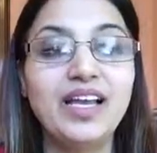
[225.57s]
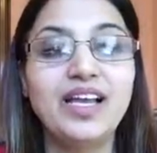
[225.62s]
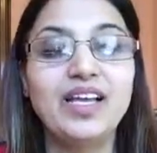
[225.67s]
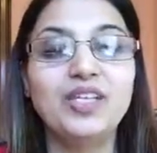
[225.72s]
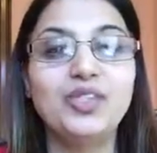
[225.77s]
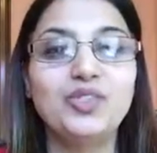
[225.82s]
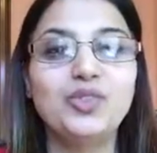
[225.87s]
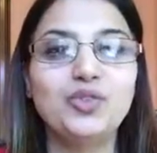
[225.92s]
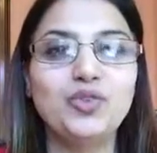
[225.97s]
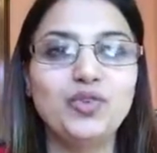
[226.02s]

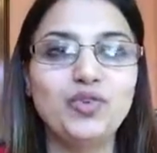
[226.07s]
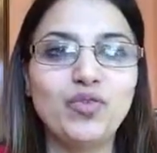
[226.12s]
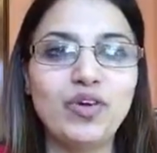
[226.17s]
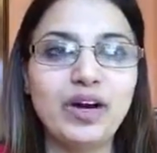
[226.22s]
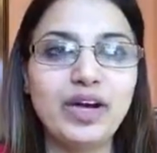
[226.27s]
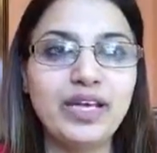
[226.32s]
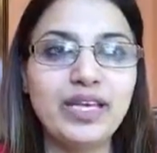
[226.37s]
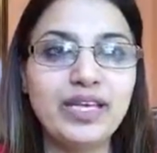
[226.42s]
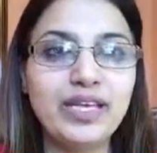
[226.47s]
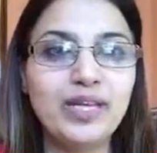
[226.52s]
You know
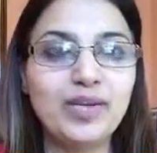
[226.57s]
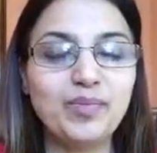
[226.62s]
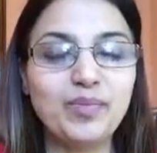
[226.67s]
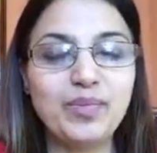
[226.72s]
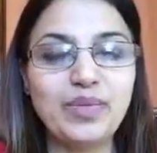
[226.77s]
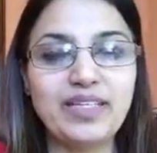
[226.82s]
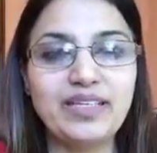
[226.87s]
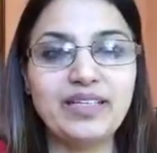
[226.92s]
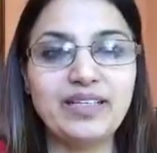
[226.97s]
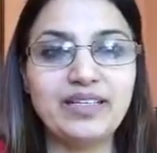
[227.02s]
why?
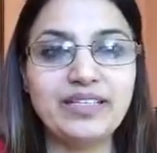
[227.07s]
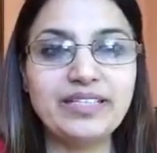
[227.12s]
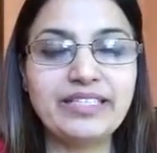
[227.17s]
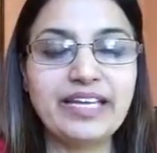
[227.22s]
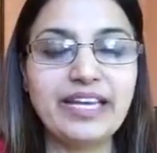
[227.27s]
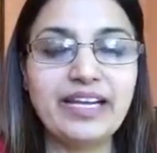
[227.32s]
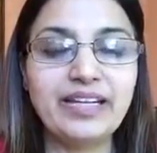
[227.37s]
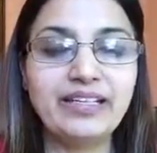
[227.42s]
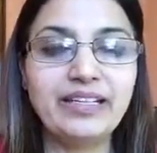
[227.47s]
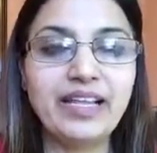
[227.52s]
Because
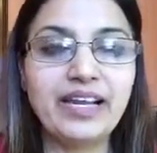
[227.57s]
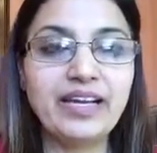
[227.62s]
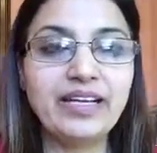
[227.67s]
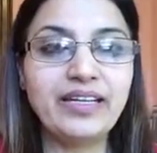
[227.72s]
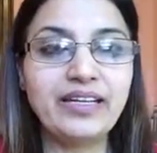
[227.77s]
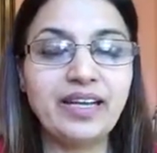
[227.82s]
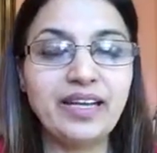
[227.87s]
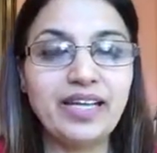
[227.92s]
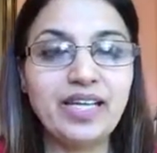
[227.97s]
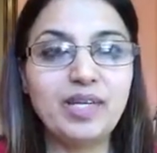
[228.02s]
at that
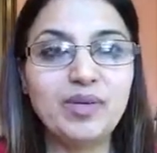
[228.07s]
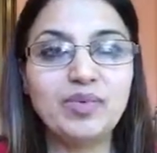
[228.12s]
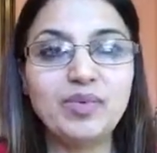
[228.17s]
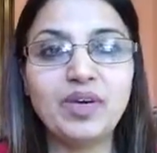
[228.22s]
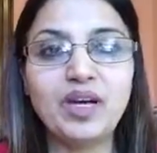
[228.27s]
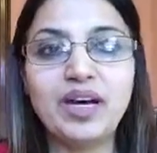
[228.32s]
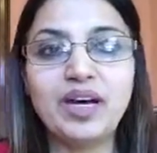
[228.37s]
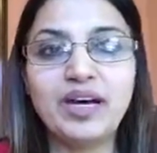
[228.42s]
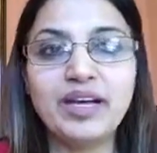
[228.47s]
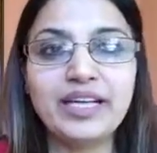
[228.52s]
time
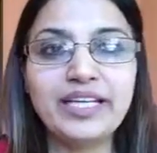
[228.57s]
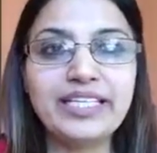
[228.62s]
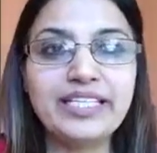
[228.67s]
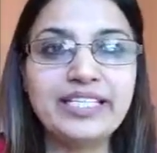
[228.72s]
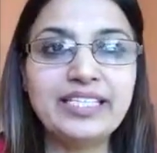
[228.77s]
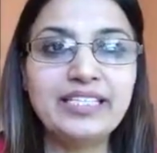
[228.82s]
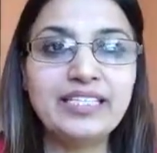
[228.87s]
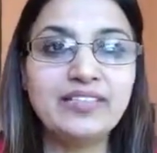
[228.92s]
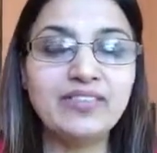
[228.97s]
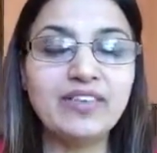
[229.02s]

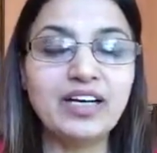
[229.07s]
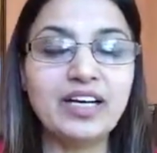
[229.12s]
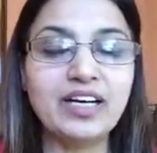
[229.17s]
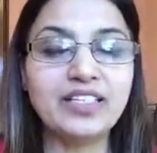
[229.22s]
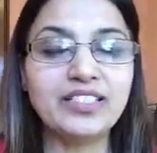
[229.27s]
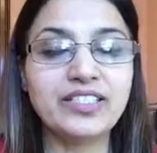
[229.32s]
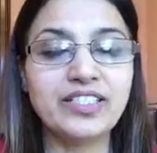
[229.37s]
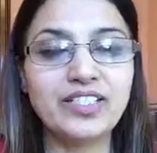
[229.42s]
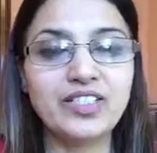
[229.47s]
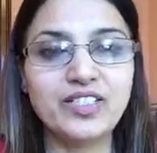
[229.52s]
I
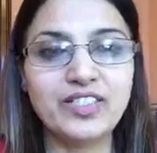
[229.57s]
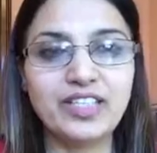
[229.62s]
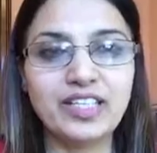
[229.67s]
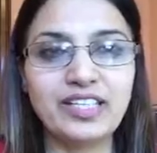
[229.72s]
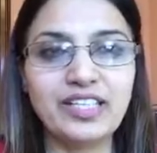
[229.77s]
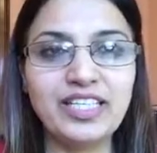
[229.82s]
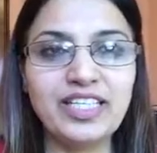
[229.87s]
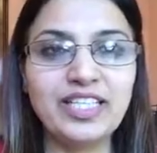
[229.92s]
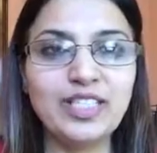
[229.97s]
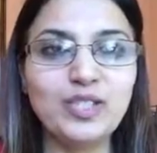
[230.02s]
was
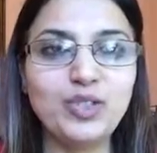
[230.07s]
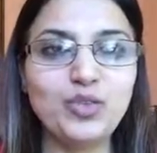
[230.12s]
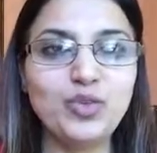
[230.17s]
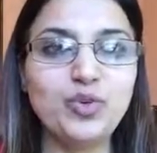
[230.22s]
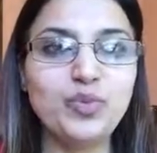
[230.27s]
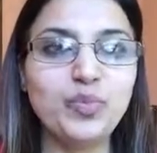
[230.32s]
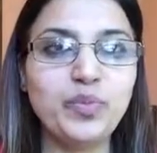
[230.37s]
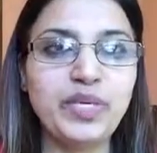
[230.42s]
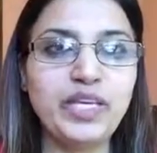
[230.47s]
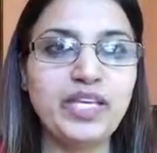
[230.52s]
struggling to
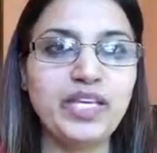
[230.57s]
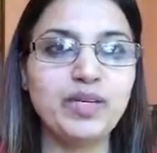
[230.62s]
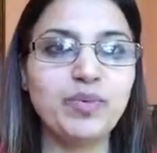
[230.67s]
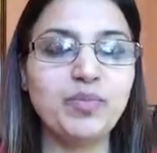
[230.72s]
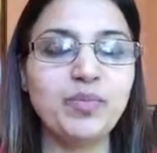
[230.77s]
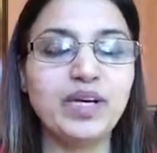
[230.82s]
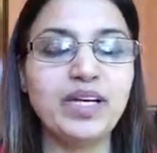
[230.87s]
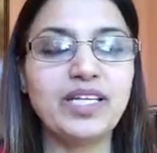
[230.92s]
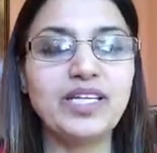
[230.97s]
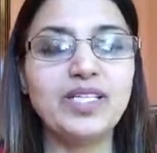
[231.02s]
make
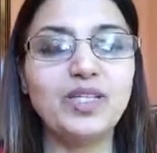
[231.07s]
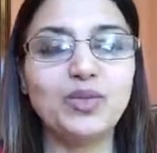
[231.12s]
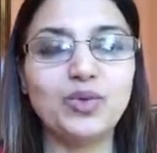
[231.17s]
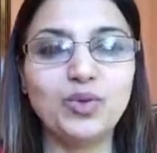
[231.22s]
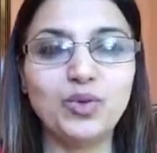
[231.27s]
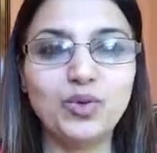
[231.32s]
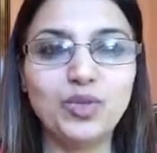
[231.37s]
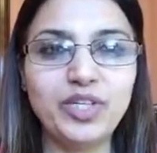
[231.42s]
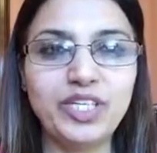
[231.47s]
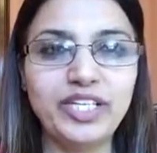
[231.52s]
my
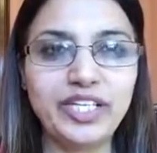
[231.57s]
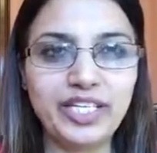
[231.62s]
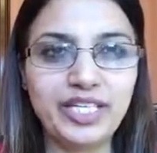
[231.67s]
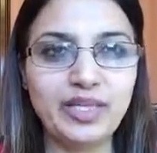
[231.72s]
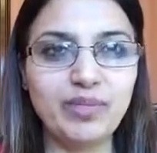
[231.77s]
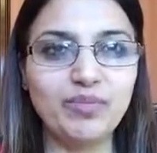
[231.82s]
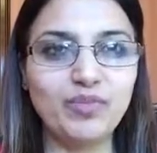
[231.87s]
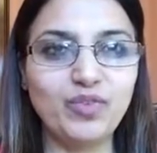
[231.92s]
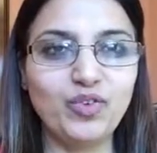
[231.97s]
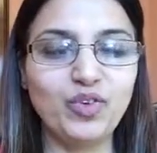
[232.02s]
own
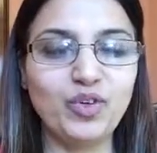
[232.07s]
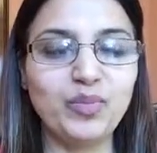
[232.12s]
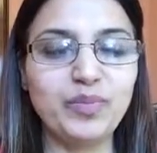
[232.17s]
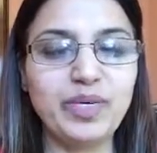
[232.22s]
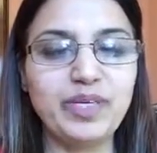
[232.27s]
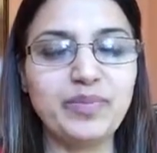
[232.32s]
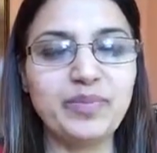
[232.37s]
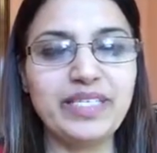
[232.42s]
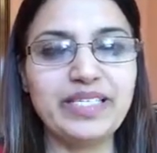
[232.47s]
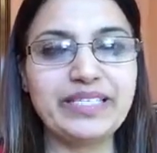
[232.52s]
team for my
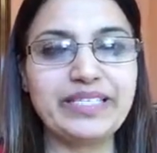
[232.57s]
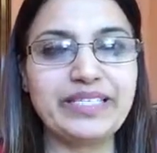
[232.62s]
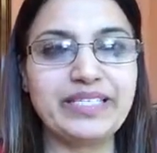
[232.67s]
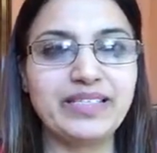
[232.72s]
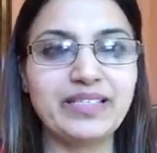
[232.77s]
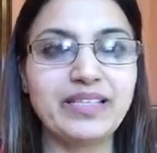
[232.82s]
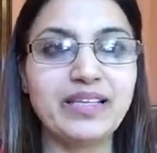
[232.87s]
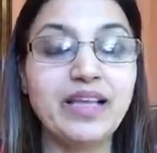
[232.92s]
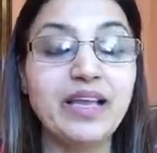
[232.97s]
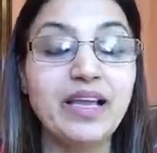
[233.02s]

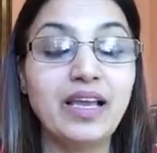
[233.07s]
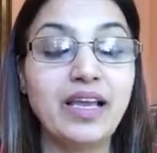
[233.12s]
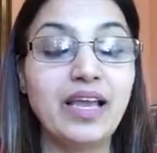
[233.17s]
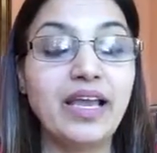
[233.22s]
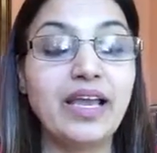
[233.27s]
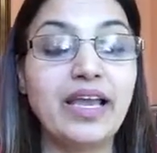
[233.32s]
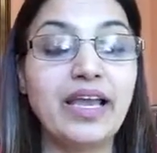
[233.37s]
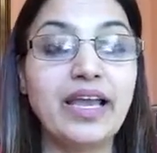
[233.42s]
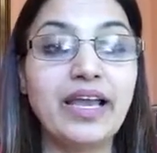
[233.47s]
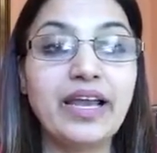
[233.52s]
business,
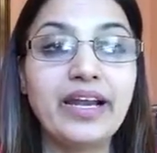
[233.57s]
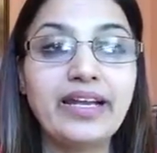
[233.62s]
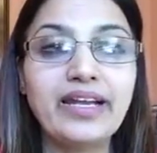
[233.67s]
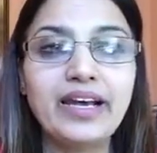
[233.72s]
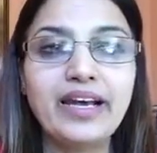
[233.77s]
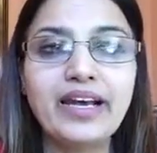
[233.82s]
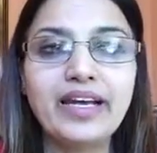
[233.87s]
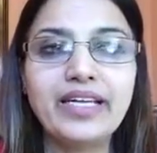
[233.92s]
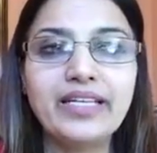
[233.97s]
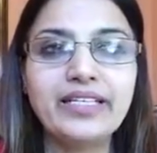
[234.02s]
and
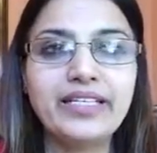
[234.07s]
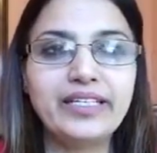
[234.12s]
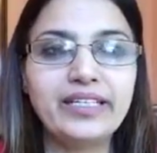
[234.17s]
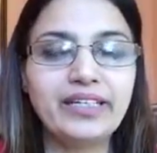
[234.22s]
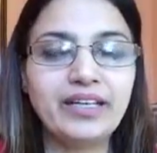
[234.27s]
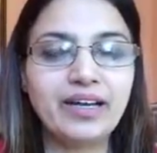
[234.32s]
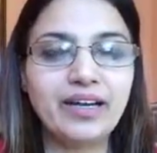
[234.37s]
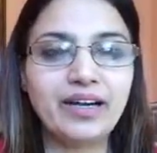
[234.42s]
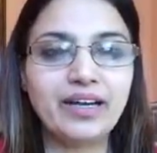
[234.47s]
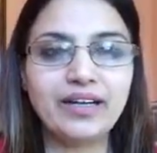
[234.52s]
I did
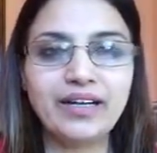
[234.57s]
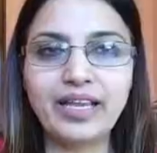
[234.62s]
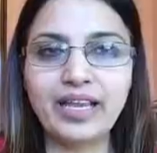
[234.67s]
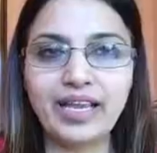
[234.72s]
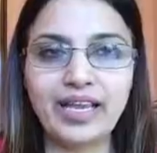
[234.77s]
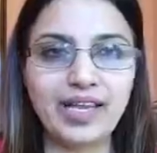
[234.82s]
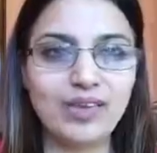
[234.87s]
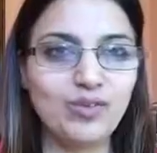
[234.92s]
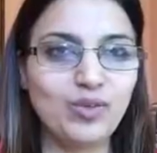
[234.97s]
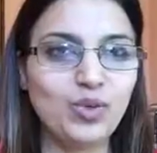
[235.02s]
not
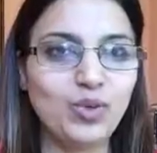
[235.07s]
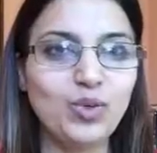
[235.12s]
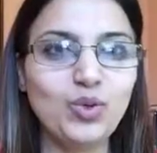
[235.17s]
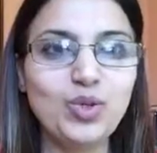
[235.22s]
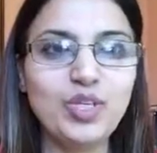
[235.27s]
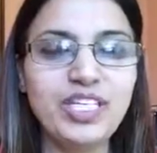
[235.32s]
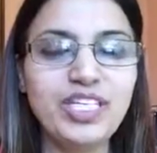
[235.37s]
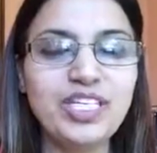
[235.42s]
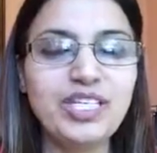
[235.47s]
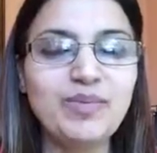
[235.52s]
have no
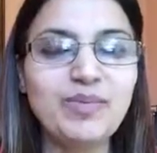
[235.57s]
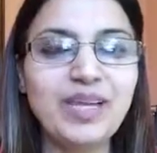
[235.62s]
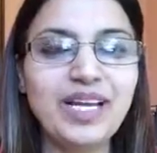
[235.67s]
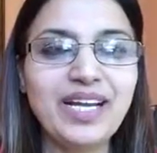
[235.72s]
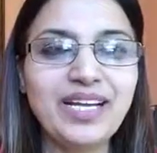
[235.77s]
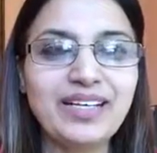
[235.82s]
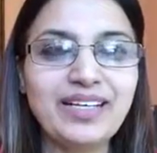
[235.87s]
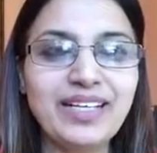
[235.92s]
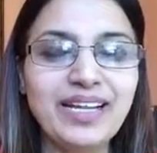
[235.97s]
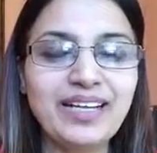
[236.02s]
team
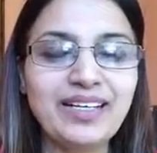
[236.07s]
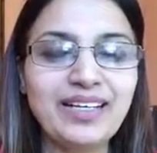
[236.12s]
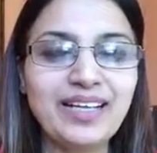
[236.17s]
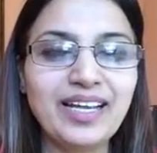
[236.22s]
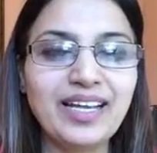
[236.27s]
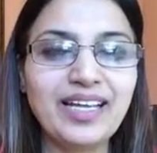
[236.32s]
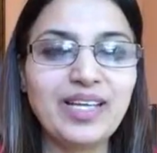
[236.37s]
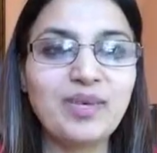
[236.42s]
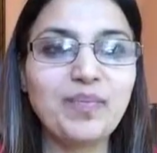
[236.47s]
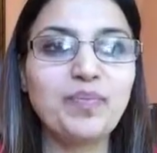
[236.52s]
at that
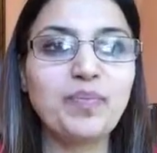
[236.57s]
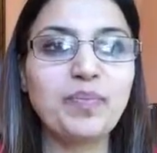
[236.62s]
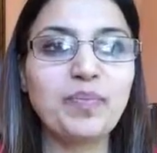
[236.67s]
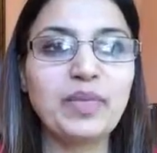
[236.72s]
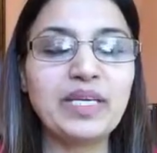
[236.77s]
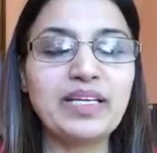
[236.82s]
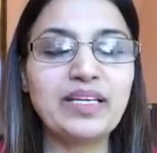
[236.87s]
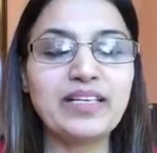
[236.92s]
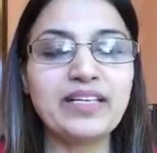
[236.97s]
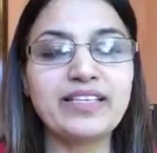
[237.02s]
time
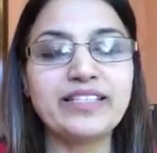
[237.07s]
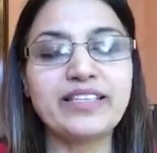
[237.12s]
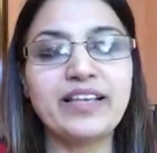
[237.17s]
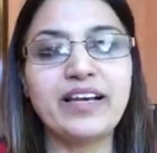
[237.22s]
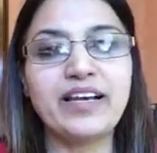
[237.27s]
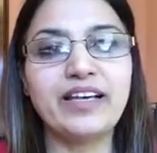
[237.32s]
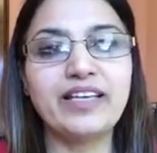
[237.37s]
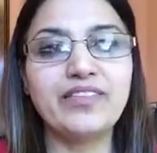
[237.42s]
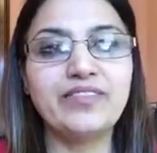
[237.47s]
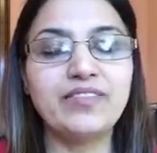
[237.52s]
because
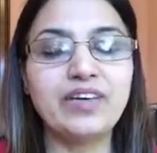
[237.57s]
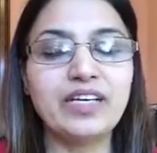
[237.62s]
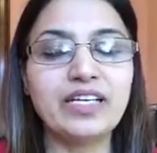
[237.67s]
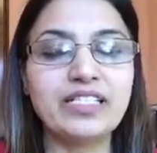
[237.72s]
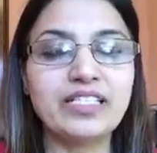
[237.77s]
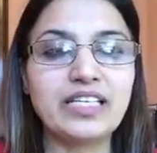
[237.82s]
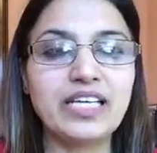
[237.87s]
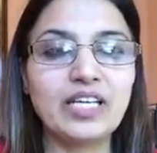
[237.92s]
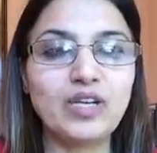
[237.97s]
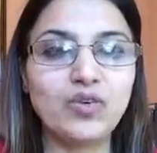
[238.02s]
I was
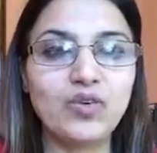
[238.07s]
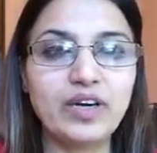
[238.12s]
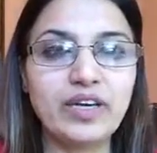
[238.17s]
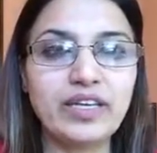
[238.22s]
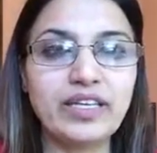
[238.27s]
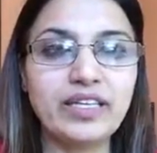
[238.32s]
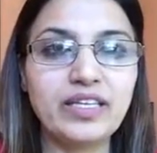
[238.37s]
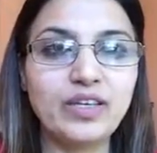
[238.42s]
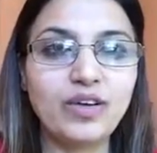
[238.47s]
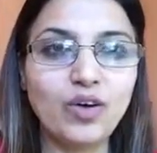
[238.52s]

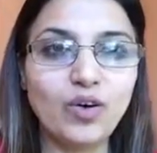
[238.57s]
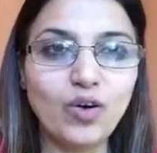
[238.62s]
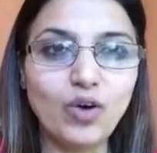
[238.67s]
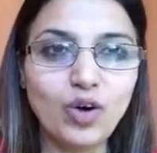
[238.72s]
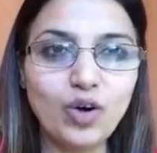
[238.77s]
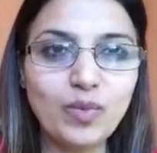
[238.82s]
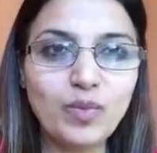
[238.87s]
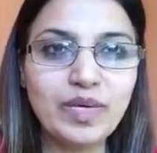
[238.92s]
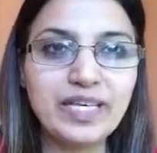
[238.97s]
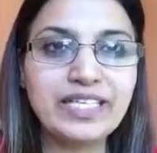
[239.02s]
acquiring all
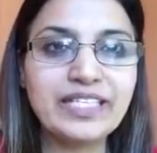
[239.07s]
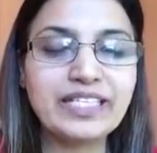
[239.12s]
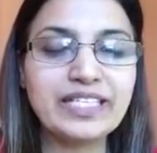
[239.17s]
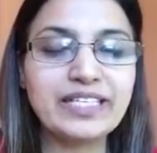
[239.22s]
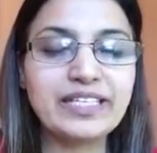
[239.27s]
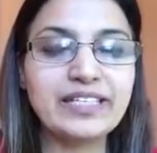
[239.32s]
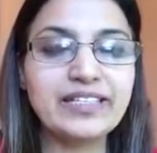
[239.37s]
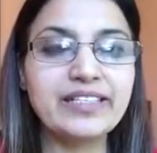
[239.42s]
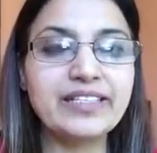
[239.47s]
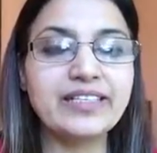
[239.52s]
my
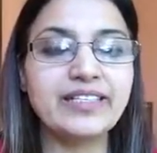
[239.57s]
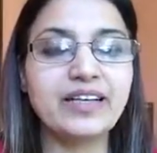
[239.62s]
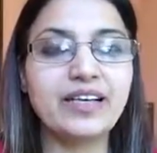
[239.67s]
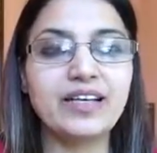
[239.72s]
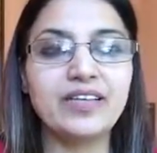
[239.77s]
skills. I